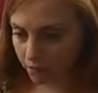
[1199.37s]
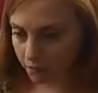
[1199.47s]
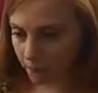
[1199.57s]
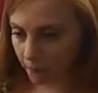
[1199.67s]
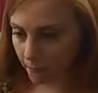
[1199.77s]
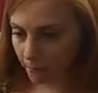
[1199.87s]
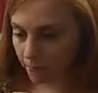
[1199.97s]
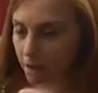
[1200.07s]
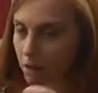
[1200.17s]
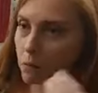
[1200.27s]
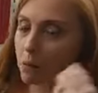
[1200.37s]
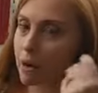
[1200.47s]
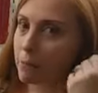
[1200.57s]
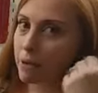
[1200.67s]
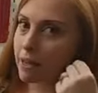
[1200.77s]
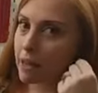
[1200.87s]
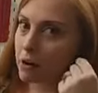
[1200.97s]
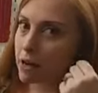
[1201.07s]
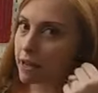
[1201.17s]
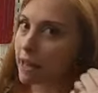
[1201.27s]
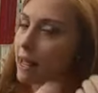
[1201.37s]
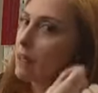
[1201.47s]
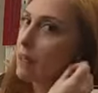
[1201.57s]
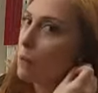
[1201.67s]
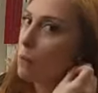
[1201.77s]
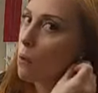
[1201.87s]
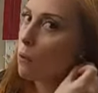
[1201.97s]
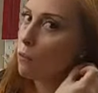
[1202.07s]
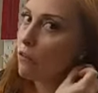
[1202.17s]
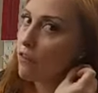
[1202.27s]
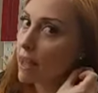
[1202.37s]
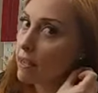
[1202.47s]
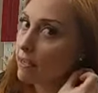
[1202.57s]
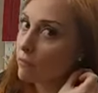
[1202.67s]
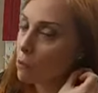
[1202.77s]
when I put the earring in, it won't face forward.